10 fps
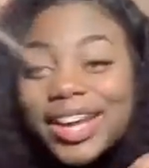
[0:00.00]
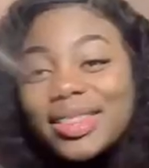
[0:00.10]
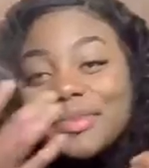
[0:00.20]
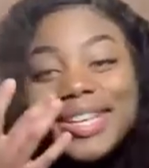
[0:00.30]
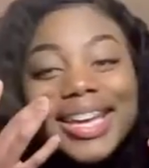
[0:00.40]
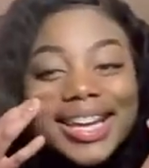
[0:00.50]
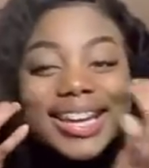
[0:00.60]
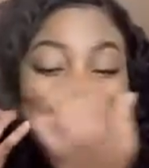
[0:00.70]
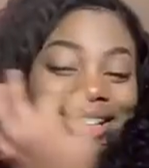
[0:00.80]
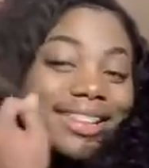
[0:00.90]
at the beginning.
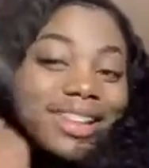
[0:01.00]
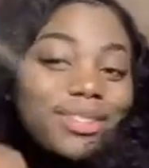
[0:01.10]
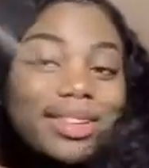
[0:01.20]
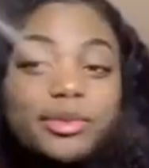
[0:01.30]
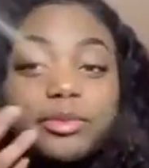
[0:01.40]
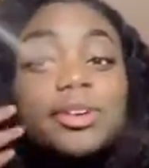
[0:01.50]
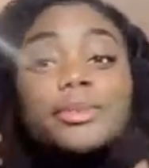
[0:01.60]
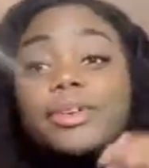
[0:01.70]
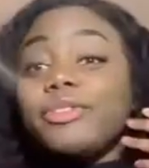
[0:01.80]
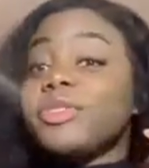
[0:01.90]
Leave them
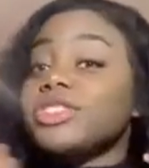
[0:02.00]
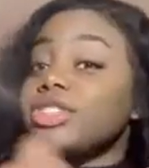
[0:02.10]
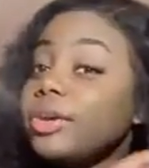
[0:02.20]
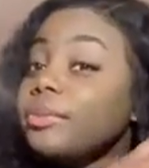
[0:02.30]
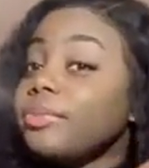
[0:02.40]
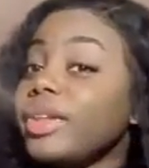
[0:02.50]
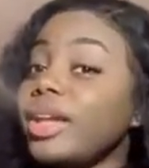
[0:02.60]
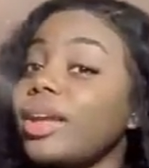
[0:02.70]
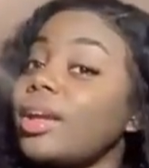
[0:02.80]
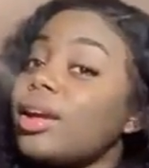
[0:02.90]
wondering from the jump.
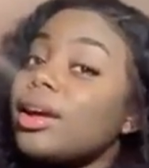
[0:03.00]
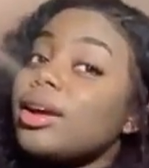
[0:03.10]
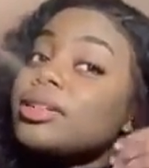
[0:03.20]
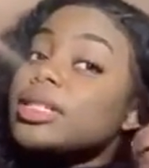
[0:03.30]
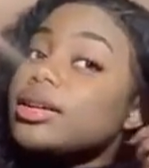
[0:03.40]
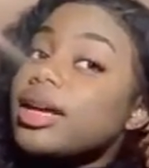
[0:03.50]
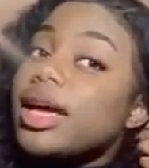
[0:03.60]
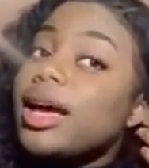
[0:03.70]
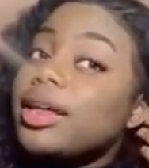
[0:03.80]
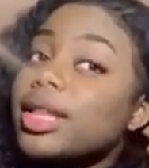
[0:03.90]
So
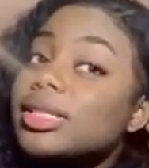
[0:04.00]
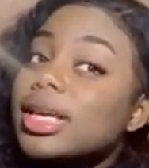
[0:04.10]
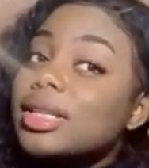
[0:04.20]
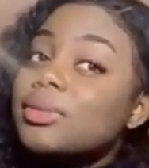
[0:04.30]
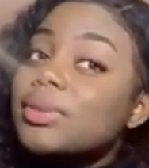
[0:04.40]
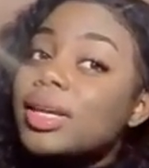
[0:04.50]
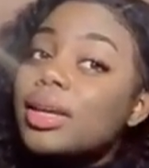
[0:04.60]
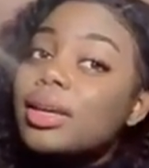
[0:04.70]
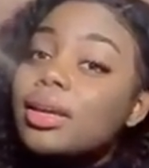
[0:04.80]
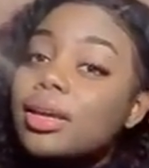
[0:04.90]
yeah, that's like the
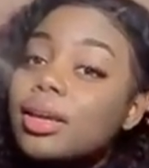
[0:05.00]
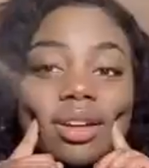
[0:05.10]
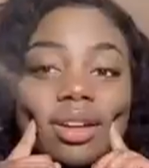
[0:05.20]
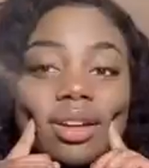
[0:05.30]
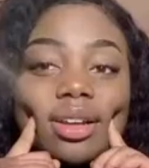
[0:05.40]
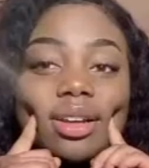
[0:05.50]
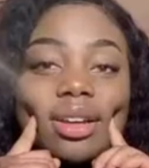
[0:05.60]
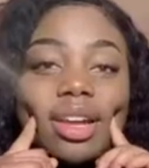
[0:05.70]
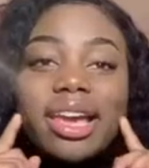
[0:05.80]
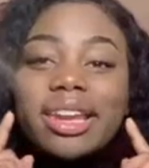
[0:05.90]
beginning.
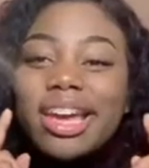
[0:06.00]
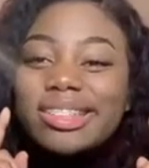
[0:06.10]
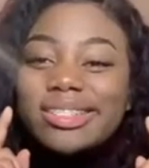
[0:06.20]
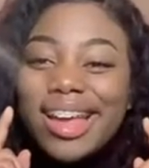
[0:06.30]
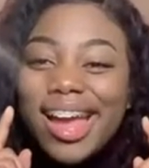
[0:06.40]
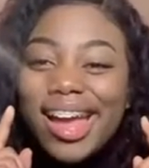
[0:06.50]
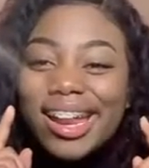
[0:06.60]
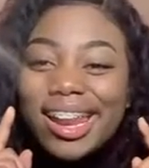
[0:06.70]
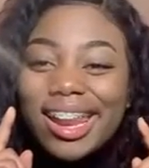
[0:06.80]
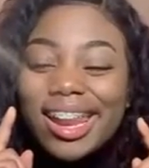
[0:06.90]
Can I do that?
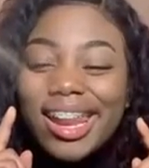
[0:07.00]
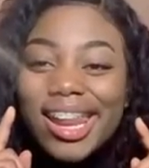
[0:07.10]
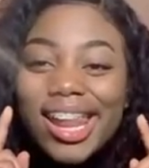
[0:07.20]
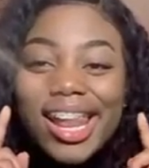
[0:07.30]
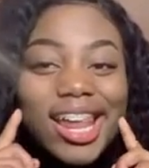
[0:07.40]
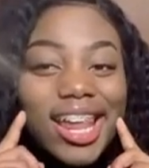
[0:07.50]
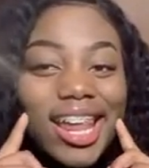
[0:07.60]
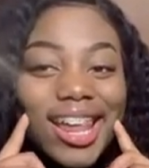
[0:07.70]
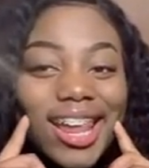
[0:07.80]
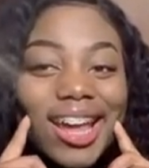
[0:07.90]

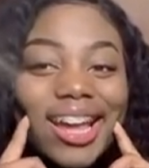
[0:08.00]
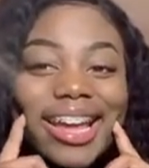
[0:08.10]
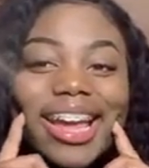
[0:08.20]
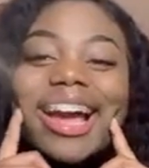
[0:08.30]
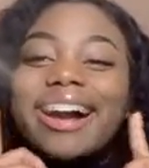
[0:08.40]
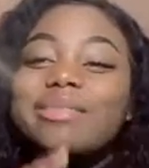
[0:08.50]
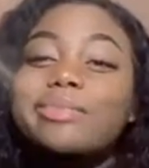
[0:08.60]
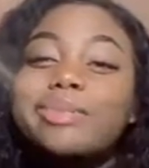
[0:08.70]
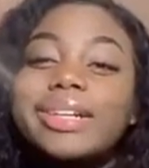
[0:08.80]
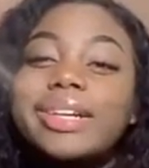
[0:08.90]
Yeah, I'm gonna
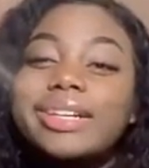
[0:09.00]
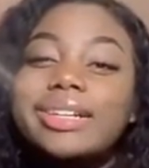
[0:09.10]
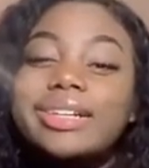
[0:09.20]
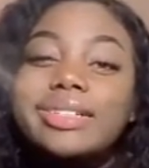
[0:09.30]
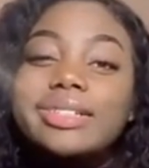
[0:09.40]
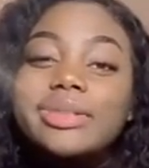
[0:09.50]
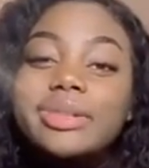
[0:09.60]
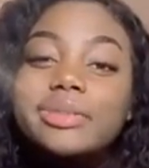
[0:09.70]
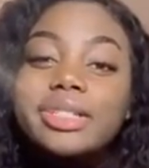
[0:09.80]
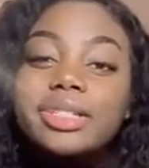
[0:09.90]
put it in the
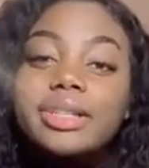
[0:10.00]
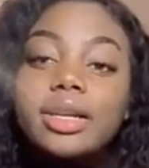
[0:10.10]
description.